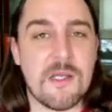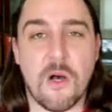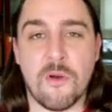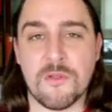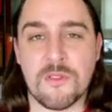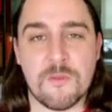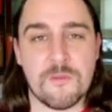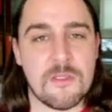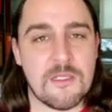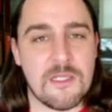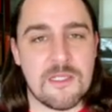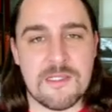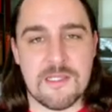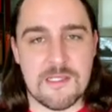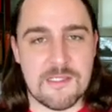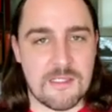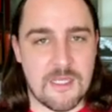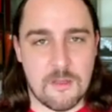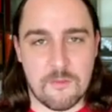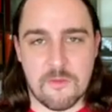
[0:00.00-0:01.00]
the
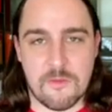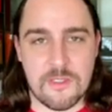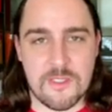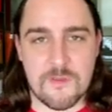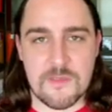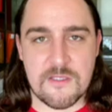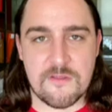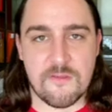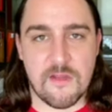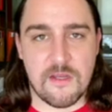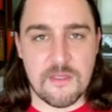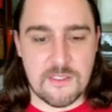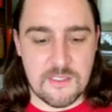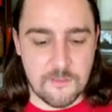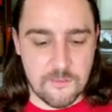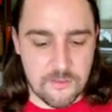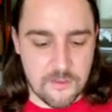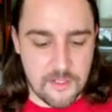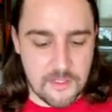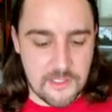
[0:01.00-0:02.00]
same Christmas fantasy
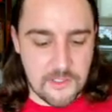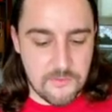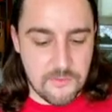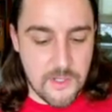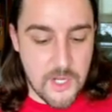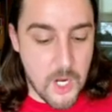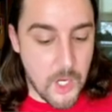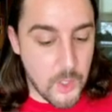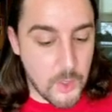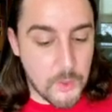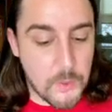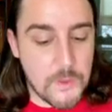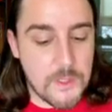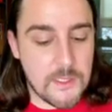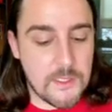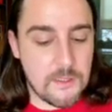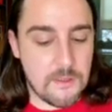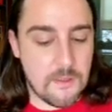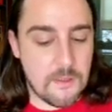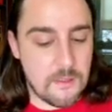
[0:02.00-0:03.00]
parade
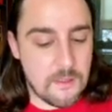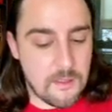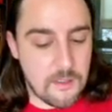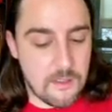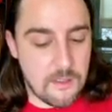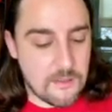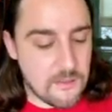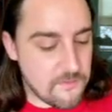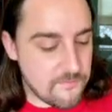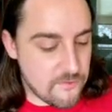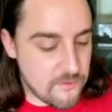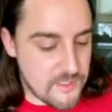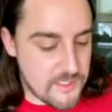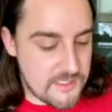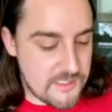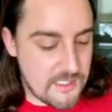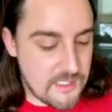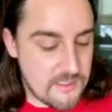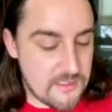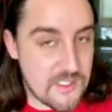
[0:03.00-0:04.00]
you've already
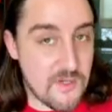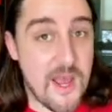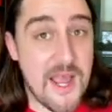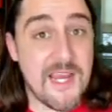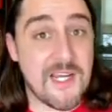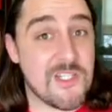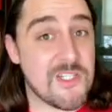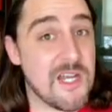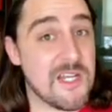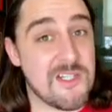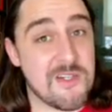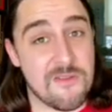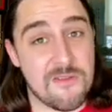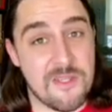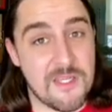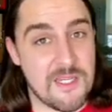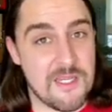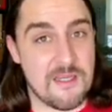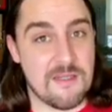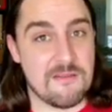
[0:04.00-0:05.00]
seen. So I don't
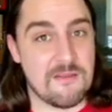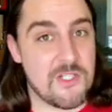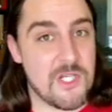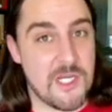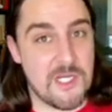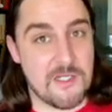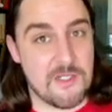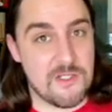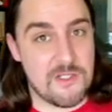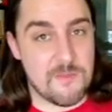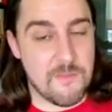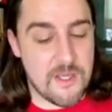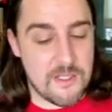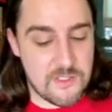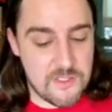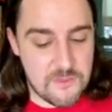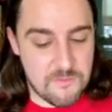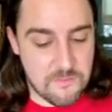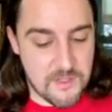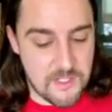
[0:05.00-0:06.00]
think it changed
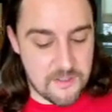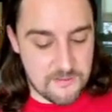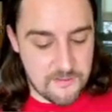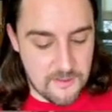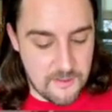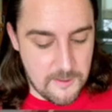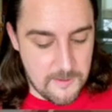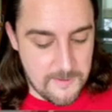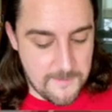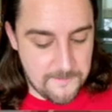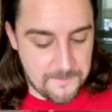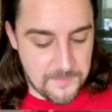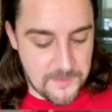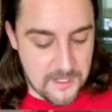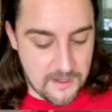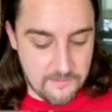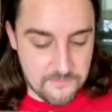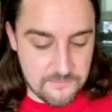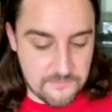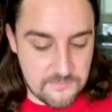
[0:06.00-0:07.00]
much, but
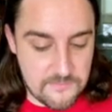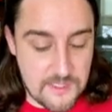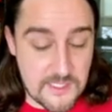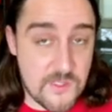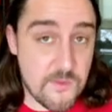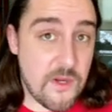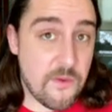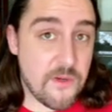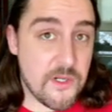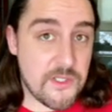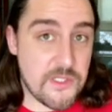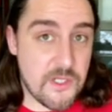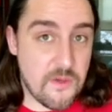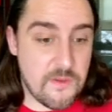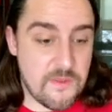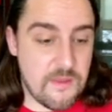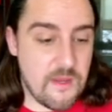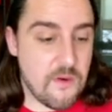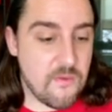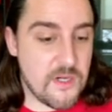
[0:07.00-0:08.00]
yeah, that's why I wanted to go
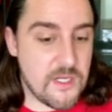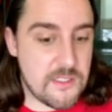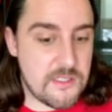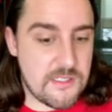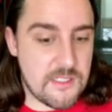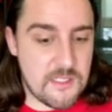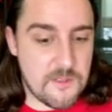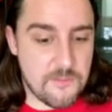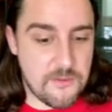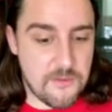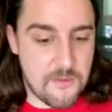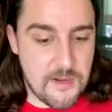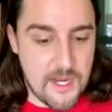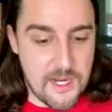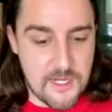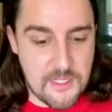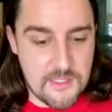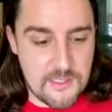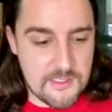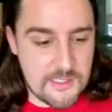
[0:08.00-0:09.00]
in there. I wanted to see the
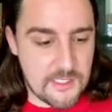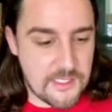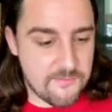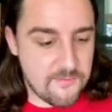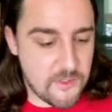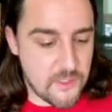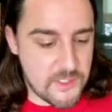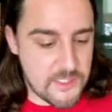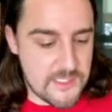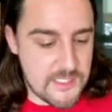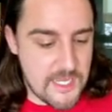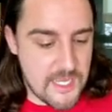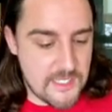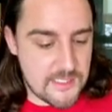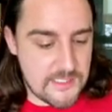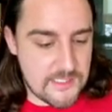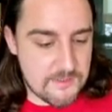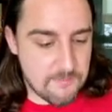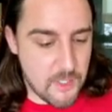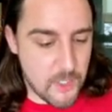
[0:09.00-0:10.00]
parade because I love a good
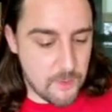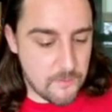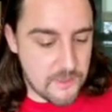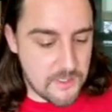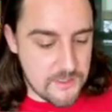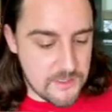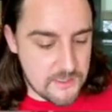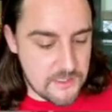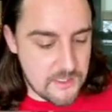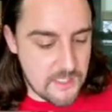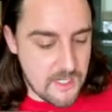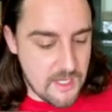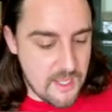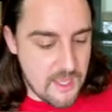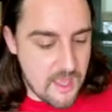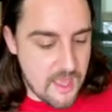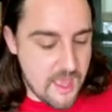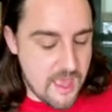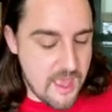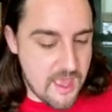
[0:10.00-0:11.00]
dance moment,
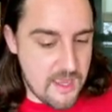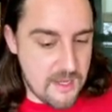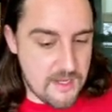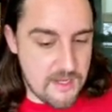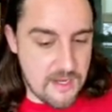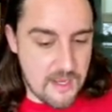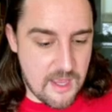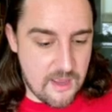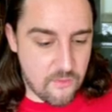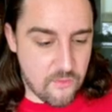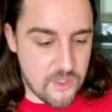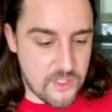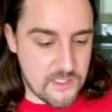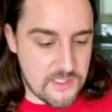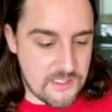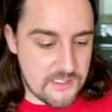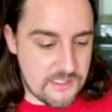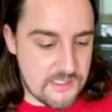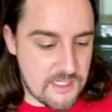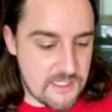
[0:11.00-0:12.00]
and I wanted
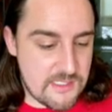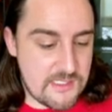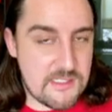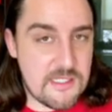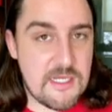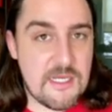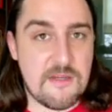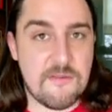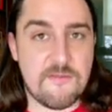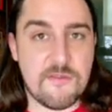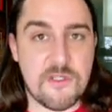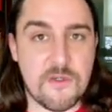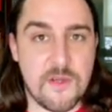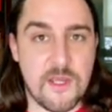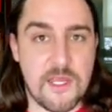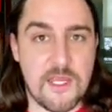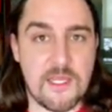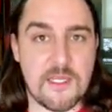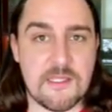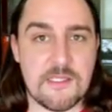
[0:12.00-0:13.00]
to see Steve
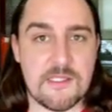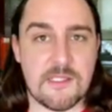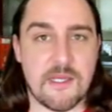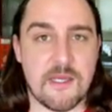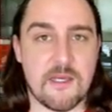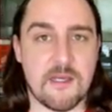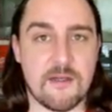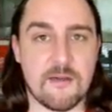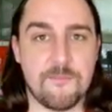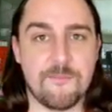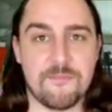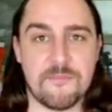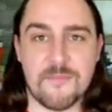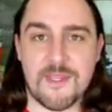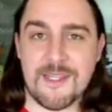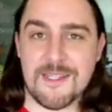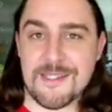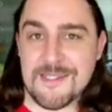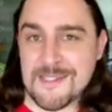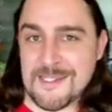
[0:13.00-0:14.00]
doing his
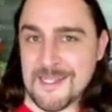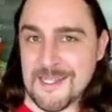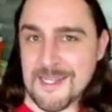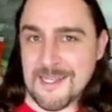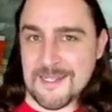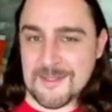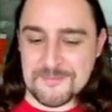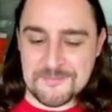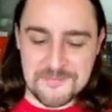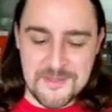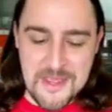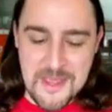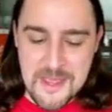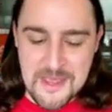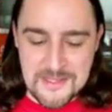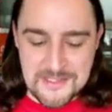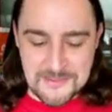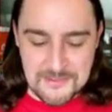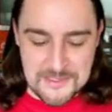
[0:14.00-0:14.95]
singing. So I